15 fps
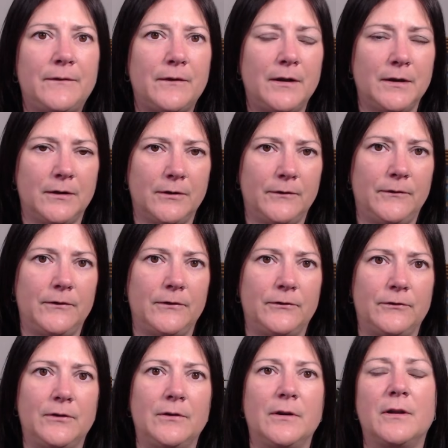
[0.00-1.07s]

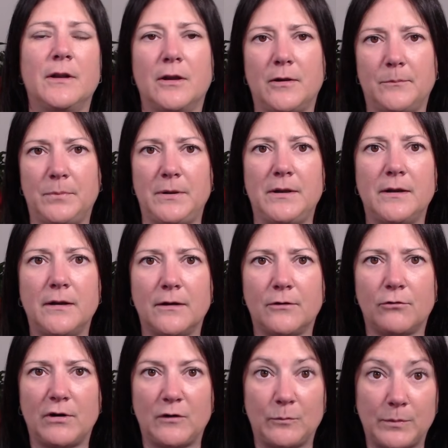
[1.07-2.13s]
inconsistent and it can be
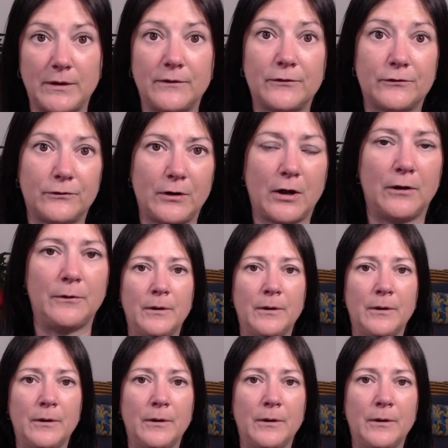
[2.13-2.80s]
incredibly slow.